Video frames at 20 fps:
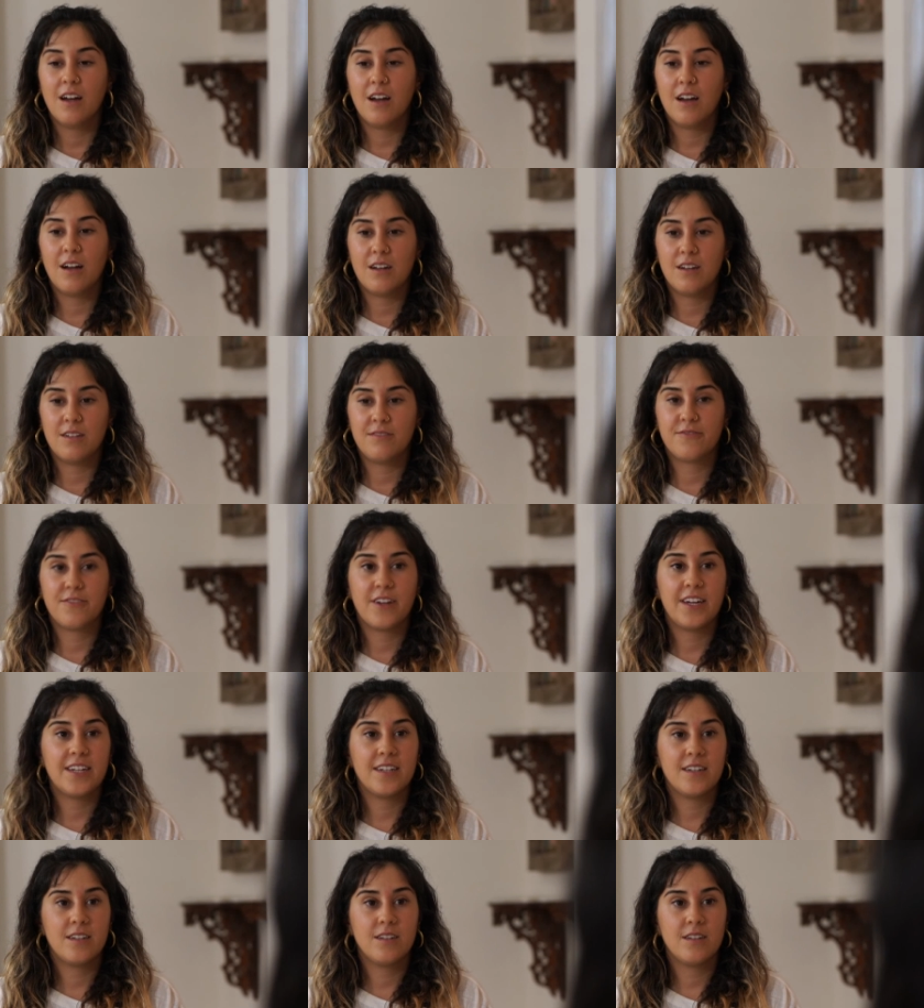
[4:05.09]
a
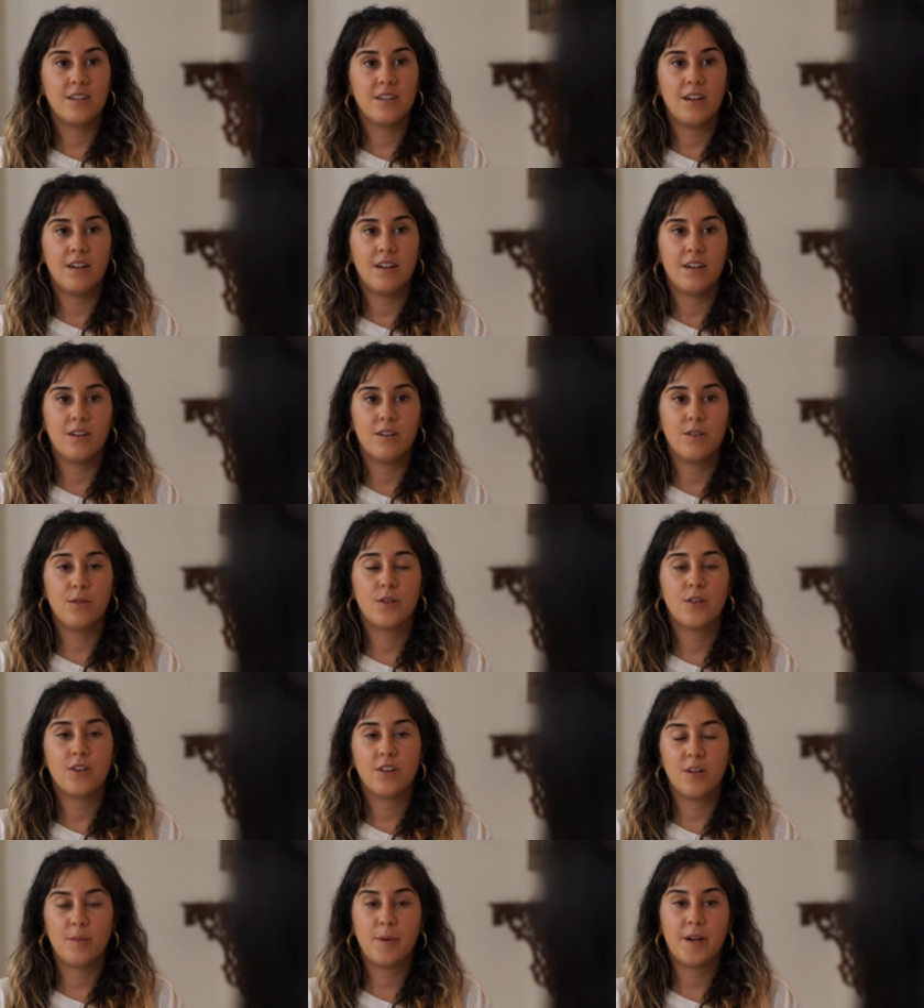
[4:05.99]
friend who'd
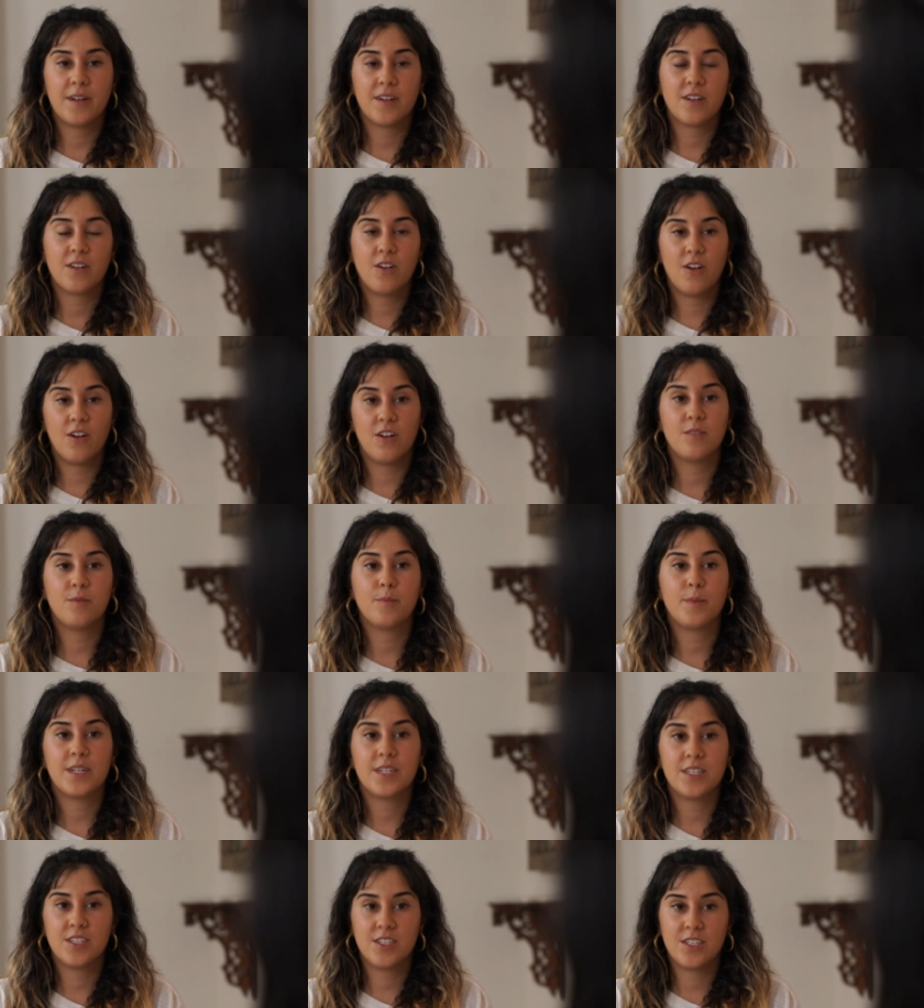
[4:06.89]
heard about it called
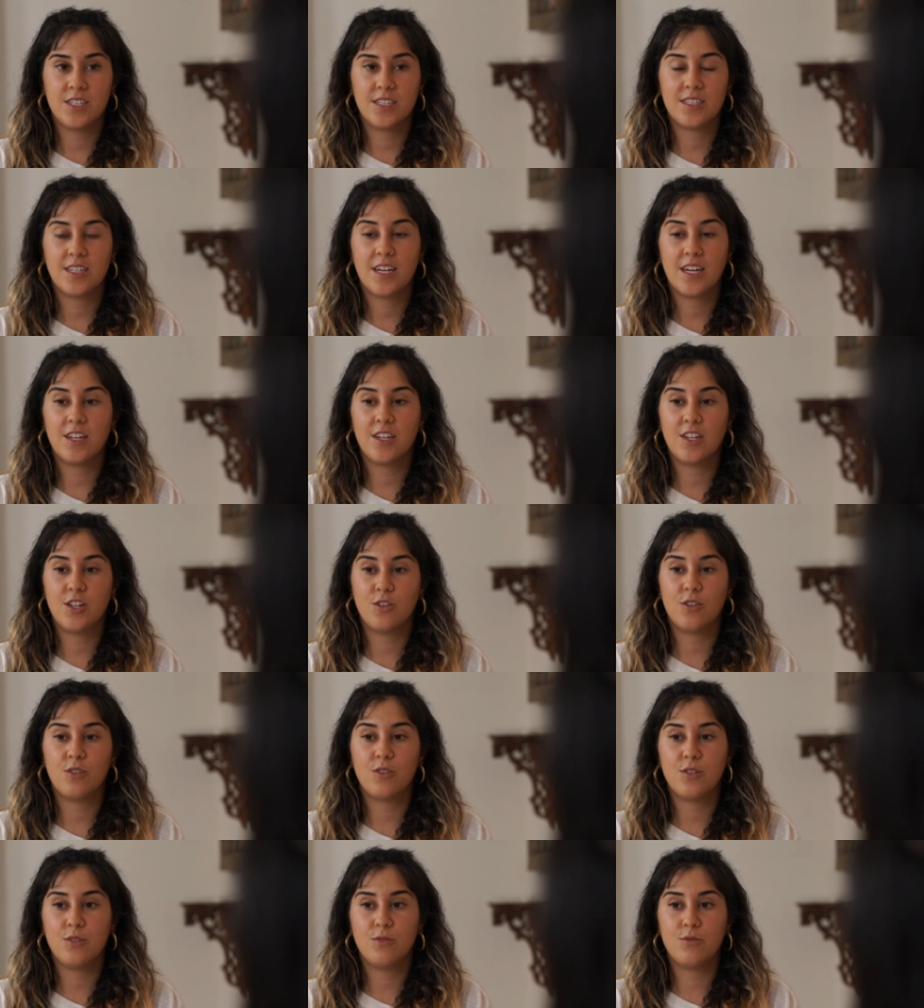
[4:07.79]
me, and she said, you
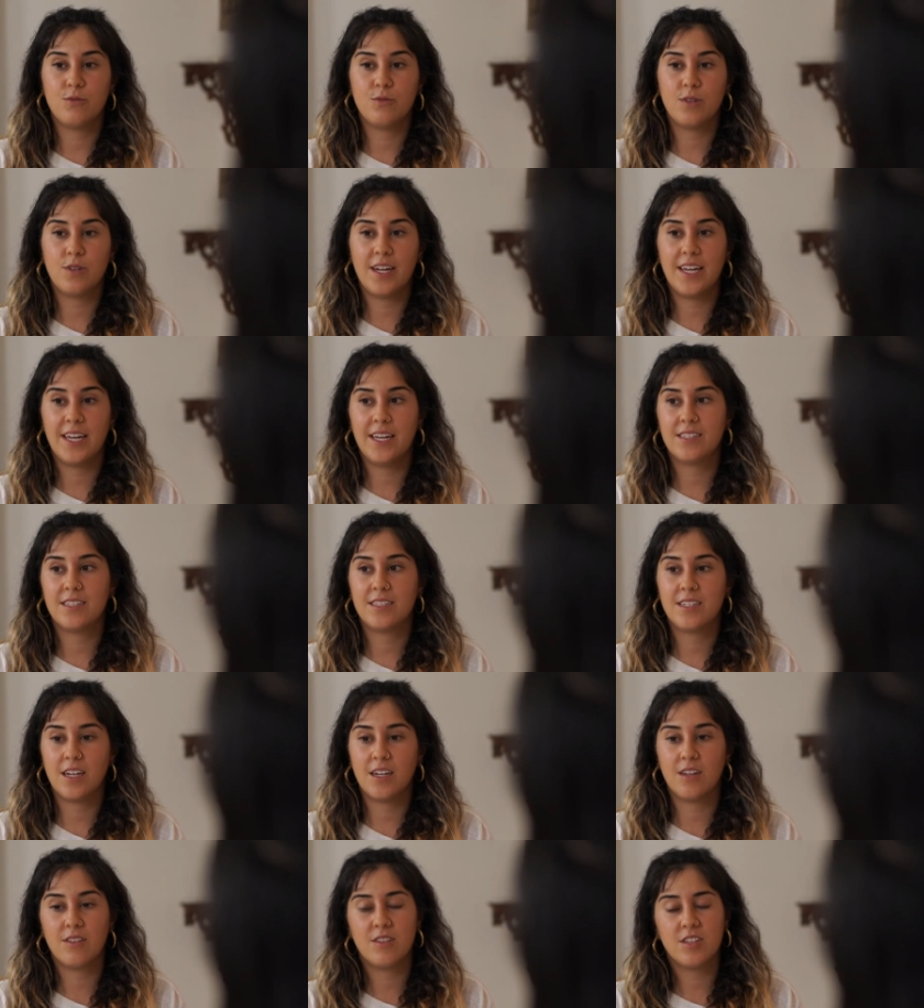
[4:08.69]
know, I hate to
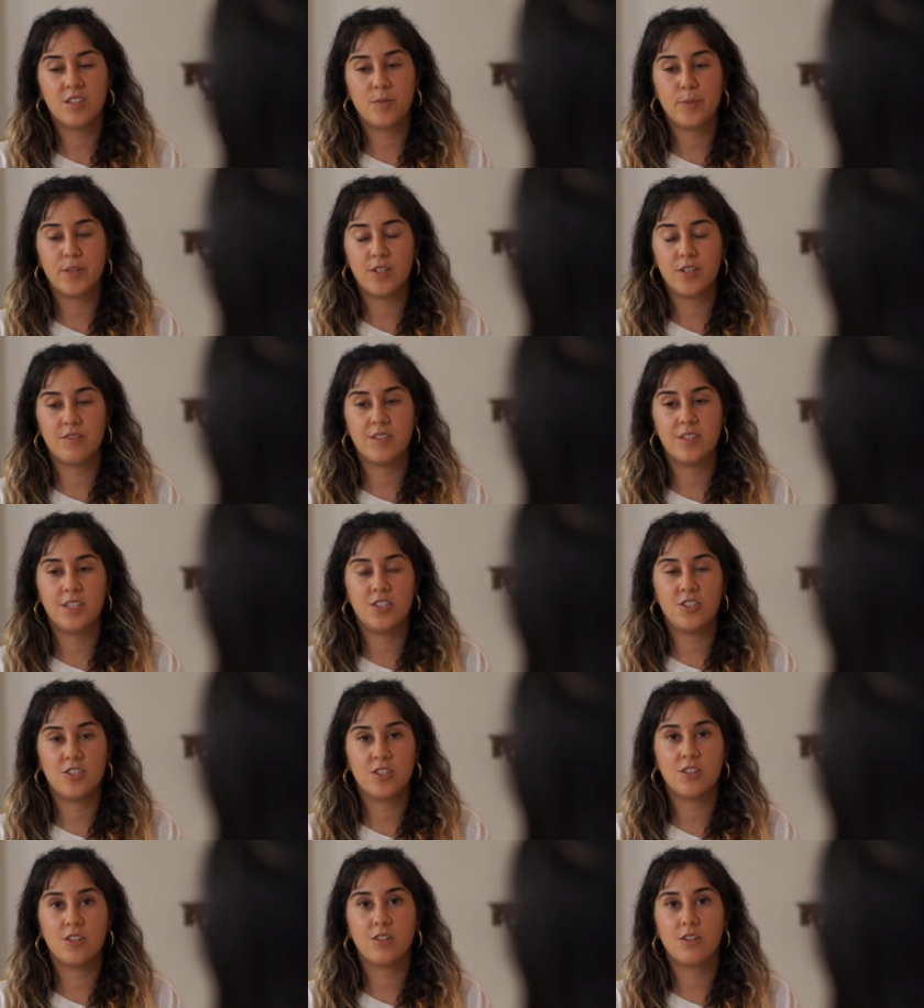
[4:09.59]
tell you this, but you really
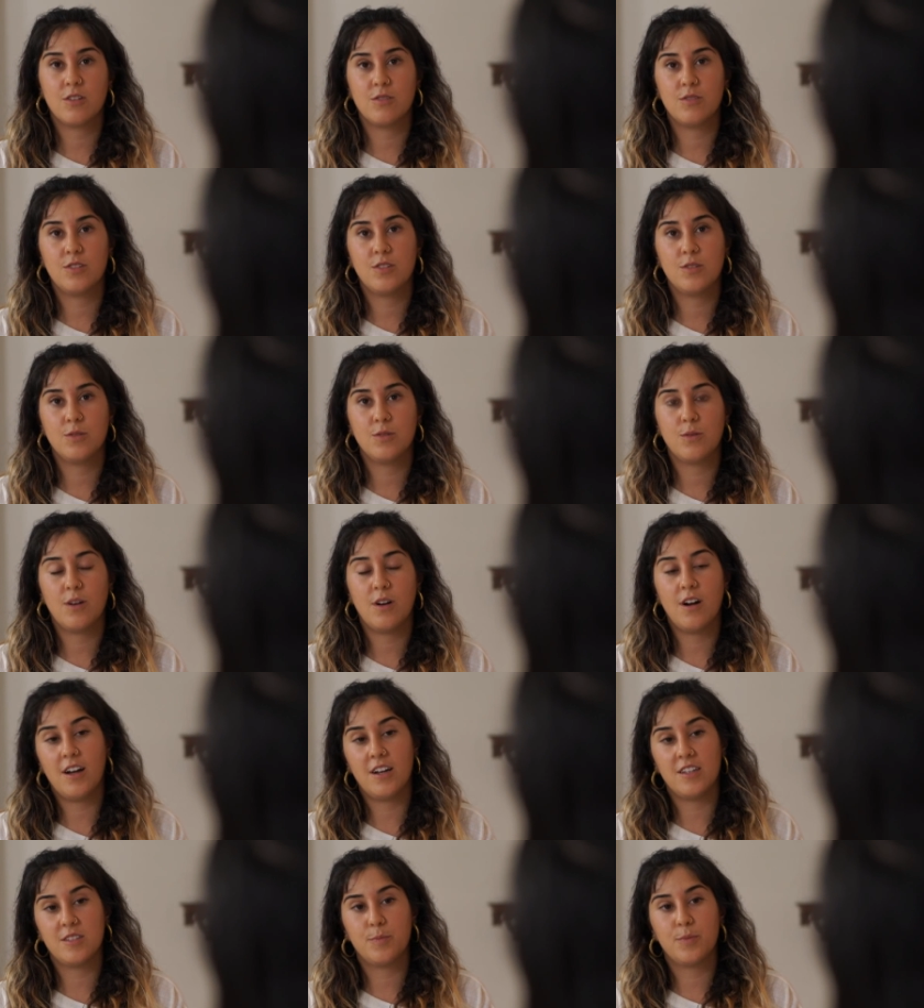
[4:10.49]
should go to a
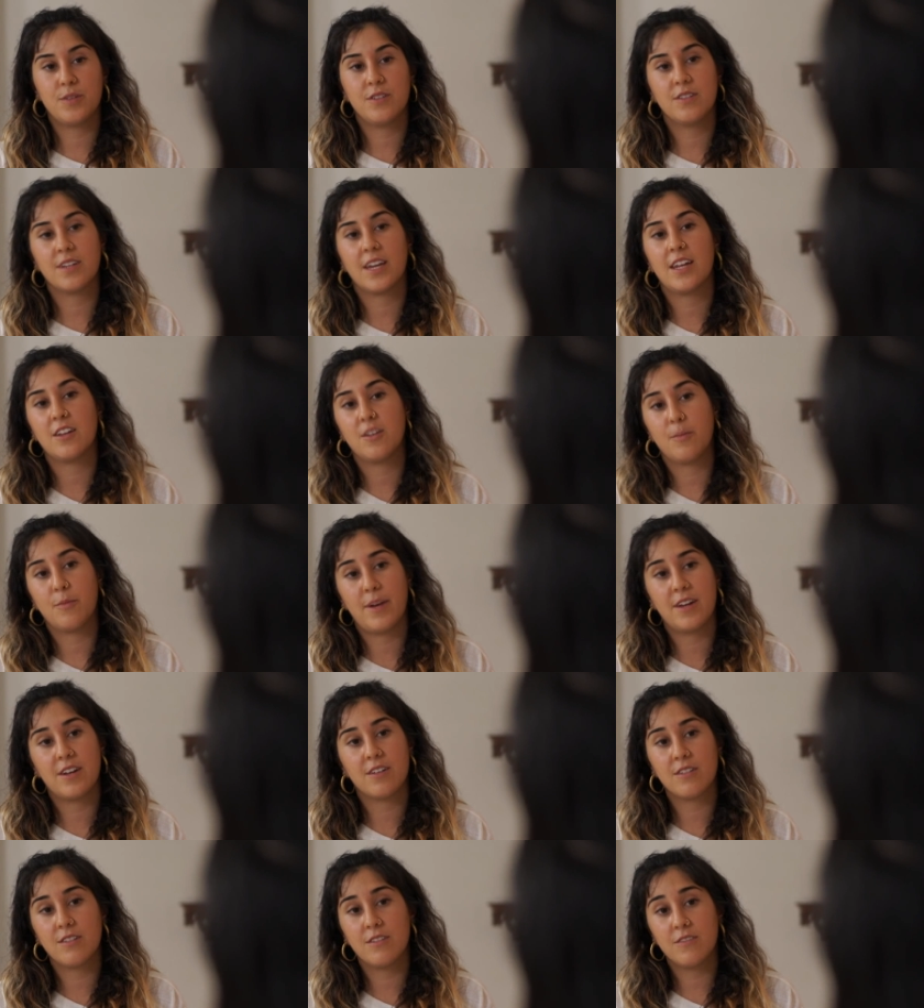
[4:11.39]
hospital and get your
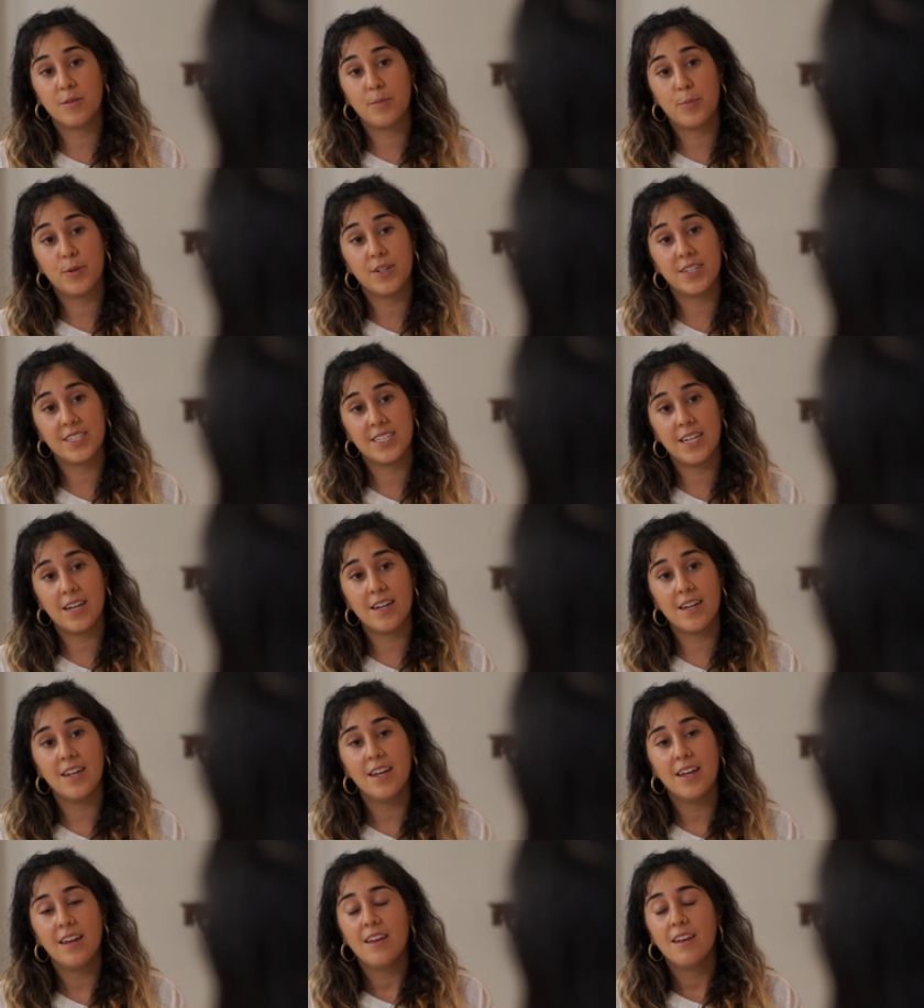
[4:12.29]
medical report
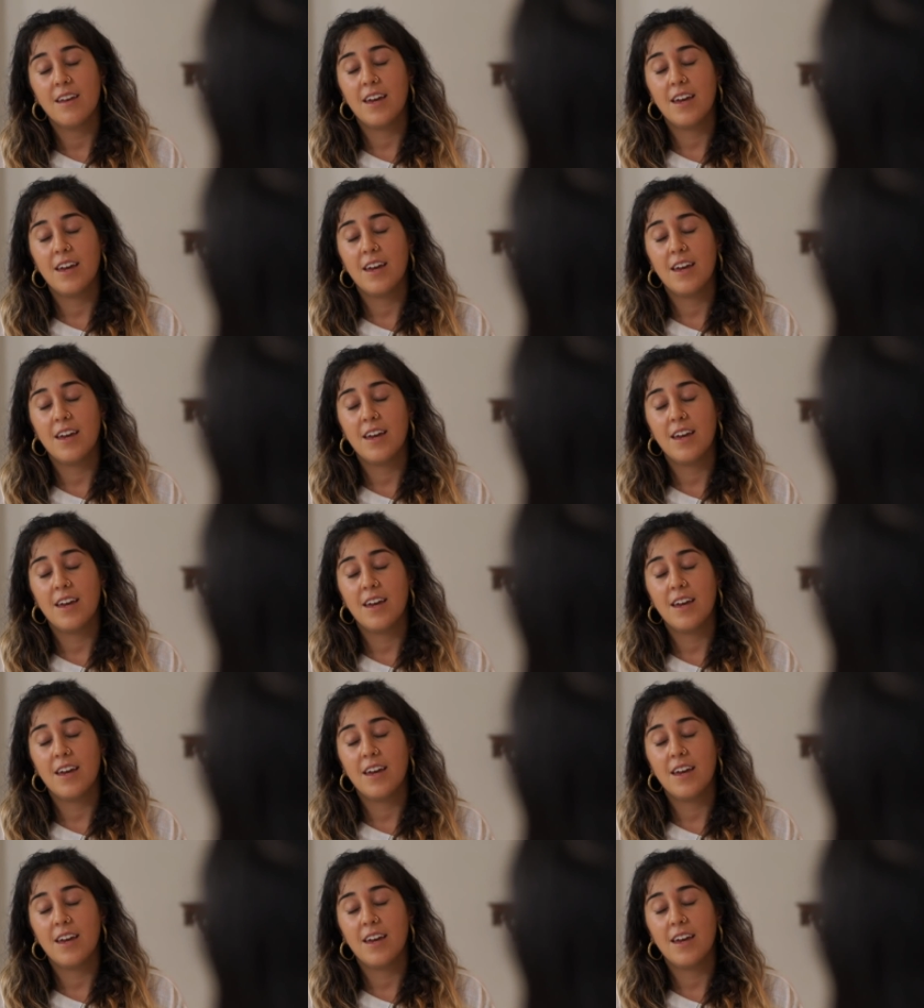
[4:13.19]
done,